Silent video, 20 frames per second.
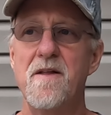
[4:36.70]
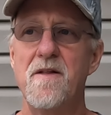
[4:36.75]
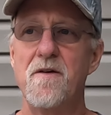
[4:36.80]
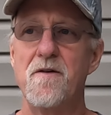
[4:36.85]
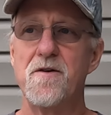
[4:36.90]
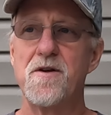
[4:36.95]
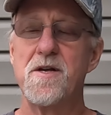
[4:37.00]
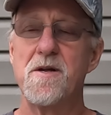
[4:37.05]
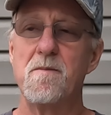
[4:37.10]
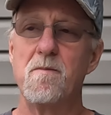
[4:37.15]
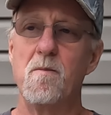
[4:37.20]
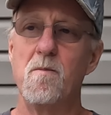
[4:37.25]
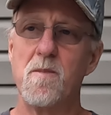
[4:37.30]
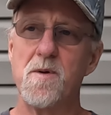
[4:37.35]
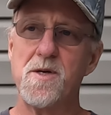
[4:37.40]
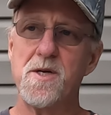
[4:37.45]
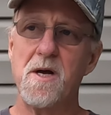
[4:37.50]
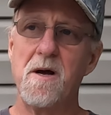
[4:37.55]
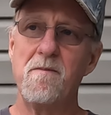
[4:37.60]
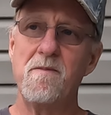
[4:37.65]
there's
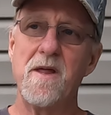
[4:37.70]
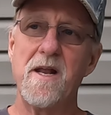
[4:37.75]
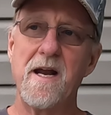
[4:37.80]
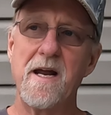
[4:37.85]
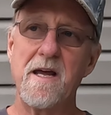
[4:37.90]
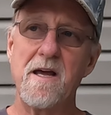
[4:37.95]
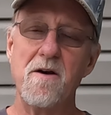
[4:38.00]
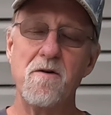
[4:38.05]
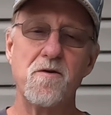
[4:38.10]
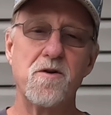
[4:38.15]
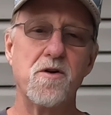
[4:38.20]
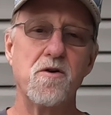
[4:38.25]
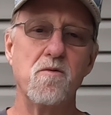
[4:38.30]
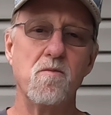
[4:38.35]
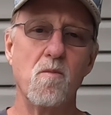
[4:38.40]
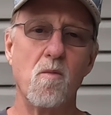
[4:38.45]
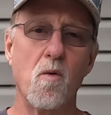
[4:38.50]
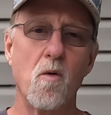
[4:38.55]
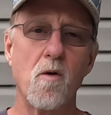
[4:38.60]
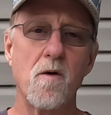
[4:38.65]
some that I go to
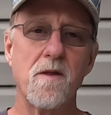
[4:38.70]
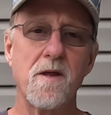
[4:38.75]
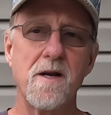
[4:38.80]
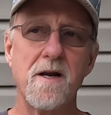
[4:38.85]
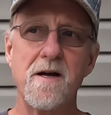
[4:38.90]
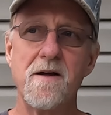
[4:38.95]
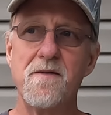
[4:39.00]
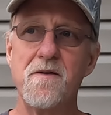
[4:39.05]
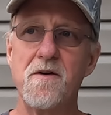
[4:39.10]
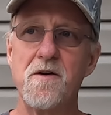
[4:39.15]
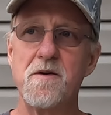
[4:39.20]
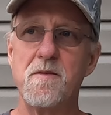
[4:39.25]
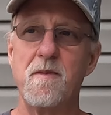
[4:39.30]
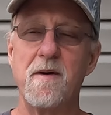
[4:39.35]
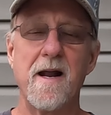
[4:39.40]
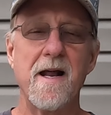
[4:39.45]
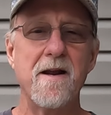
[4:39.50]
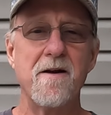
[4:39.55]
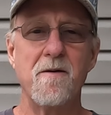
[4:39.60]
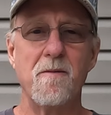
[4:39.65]
more than others,
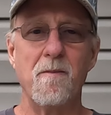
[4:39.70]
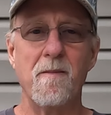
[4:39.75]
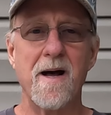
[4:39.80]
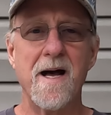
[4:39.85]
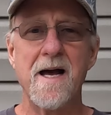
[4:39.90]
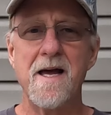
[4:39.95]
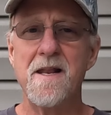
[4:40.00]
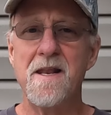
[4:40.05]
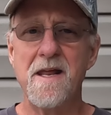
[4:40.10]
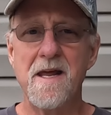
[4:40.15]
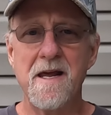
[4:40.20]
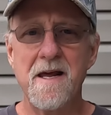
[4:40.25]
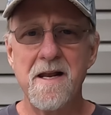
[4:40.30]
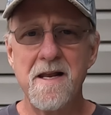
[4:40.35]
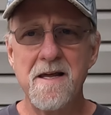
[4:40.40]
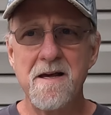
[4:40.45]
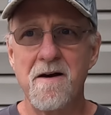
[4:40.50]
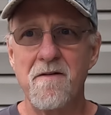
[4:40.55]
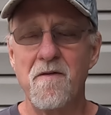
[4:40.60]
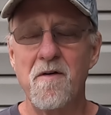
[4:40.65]
but I don't mind
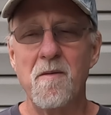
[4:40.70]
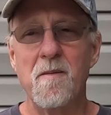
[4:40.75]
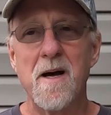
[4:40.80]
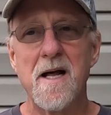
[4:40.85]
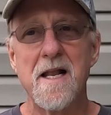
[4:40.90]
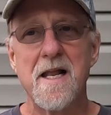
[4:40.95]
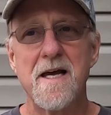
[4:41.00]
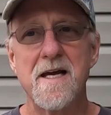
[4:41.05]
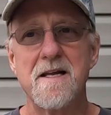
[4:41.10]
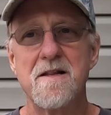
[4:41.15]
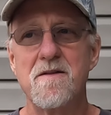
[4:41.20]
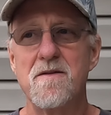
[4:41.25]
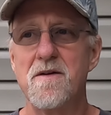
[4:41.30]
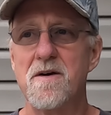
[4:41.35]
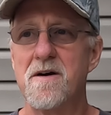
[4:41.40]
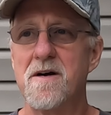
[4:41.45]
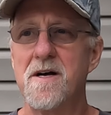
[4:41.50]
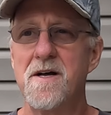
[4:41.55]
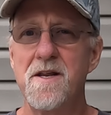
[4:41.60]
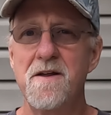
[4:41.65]
any of them. I like
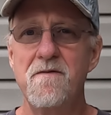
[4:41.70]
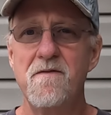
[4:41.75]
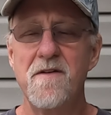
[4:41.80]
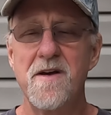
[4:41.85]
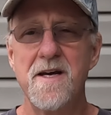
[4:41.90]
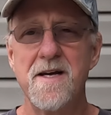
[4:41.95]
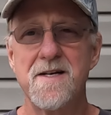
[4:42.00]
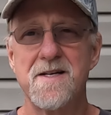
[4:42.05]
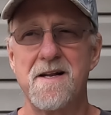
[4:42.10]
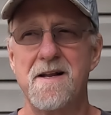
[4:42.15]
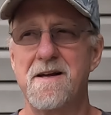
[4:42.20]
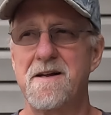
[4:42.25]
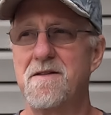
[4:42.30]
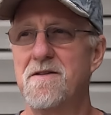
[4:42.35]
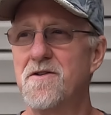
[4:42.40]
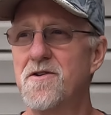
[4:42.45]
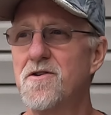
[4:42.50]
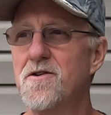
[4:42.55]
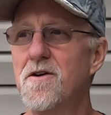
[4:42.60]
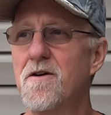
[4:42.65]
the honey figs, I like
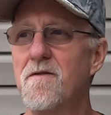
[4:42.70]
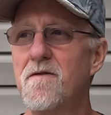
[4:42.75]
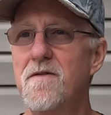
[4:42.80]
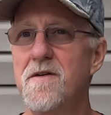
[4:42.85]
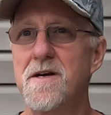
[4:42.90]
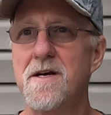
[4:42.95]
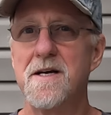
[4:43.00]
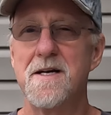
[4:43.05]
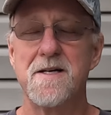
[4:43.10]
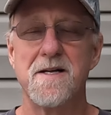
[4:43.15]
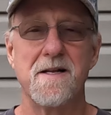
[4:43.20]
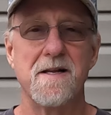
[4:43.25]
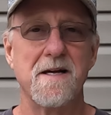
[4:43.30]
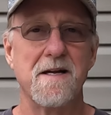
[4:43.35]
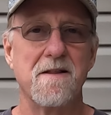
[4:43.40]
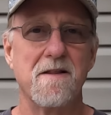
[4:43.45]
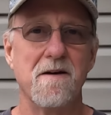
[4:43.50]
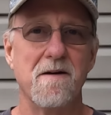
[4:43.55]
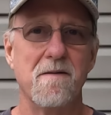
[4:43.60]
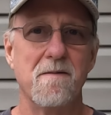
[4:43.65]
the sugar figs, I
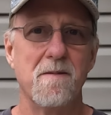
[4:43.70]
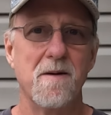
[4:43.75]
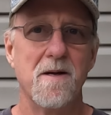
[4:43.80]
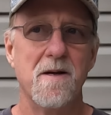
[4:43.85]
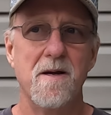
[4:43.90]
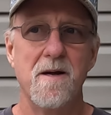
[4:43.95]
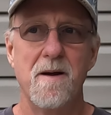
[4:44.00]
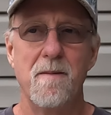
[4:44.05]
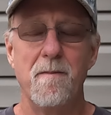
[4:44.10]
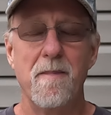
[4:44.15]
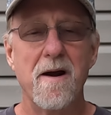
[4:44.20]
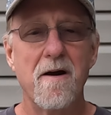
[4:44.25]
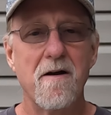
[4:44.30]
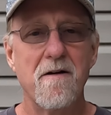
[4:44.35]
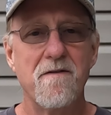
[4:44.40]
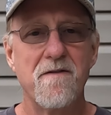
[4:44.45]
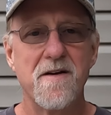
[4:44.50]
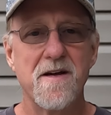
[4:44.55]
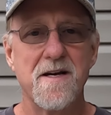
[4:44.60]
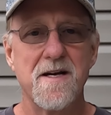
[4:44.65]
like the
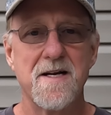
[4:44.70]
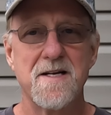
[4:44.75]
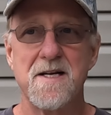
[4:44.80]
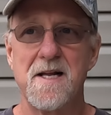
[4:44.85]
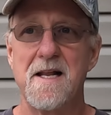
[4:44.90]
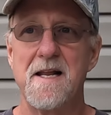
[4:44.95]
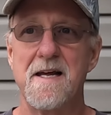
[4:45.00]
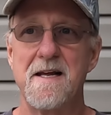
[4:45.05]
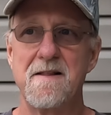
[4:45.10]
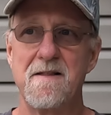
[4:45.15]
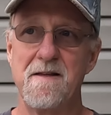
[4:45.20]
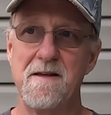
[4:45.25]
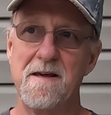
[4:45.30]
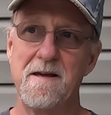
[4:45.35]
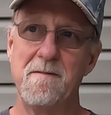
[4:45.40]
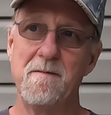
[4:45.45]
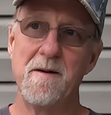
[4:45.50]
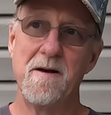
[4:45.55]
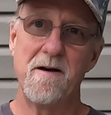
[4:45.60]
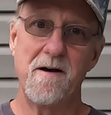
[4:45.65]
berry figs, I like the
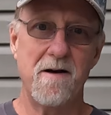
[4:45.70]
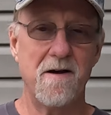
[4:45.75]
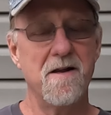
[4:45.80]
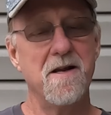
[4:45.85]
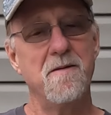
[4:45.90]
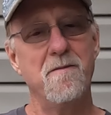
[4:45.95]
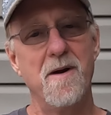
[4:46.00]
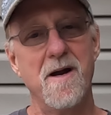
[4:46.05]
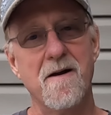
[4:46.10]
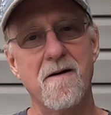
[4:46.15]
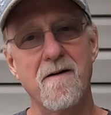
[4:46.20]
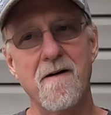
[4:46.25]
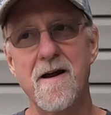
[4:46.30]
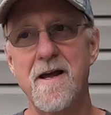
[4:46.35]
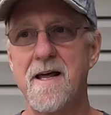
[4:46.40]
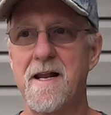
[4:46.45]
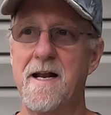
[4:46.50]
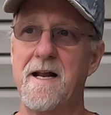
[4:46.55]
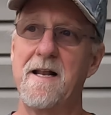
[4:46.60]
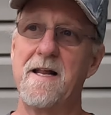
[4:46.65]

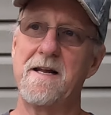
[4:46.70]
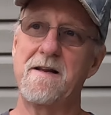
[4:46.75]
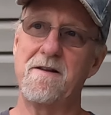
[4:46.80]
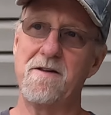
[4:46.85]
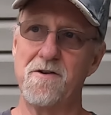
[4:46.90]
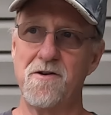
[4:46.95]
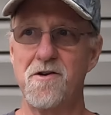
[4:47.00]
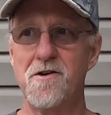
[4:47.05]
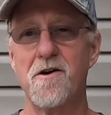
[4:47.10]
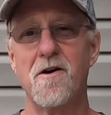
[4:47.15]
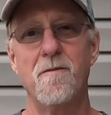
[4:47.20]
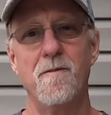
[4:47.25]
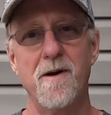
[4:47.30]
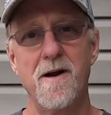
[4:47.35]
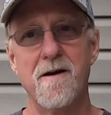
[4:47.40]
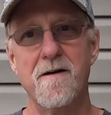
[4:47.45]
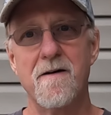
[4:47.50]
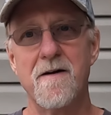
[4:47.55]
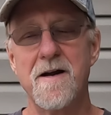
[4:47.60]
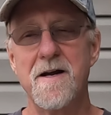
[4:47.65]
honeyberry, and I like the sugar
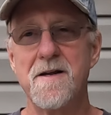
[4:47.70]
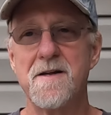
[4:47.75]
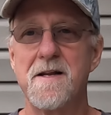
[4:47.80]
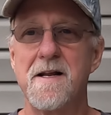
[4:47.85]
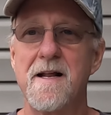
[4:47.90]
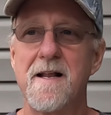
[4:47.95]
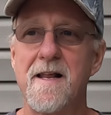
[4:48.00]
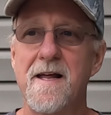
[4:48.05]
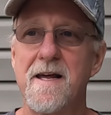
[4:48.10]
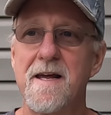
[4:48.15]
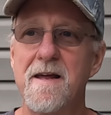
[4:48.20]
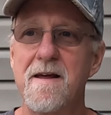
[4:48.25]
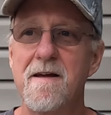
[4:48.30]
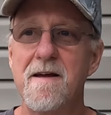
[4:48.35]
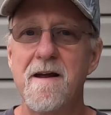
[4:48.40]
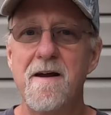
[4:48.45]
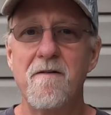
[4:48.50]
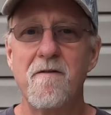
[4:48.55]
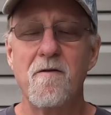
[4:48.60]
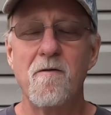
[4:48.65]
berries, and I like
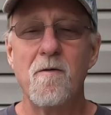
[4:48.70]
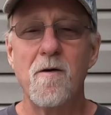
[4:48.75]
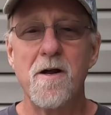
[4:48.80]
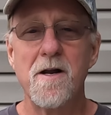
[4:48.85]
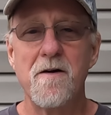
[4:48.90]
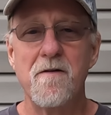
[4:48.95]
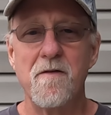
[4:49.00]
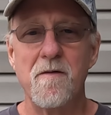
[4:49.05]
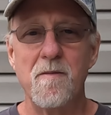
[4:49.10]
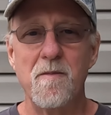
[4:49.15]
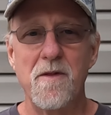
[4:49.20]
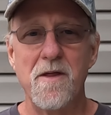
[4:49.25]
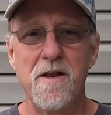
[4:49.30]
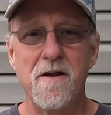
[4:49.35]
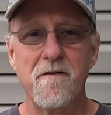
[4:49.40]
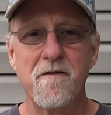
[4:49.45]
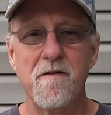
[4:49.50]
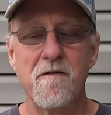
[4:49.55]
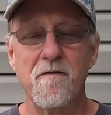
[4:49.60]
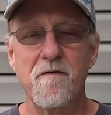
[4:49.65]
every one of them, the
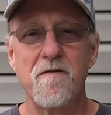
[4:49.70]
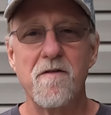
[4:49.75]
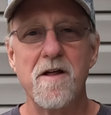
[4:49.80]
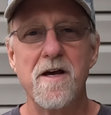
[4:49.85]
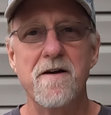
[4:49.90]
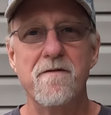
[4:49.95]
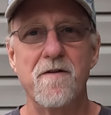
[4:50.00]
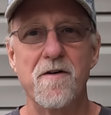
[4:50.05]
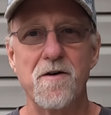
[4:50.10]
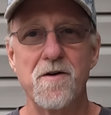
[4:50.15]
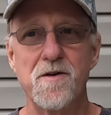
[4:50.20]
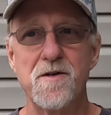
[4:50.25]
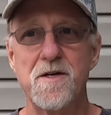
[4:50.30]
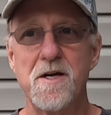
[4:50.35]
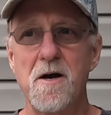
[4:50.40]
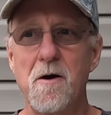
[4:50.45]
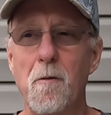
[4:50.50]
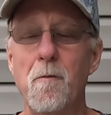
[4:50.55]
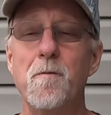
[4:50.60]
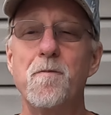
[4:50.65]
different flavors.
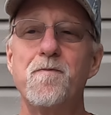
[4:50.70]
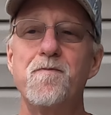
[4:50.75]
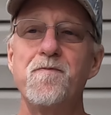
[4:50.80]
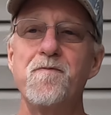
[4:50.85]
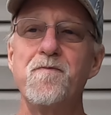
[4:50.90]
So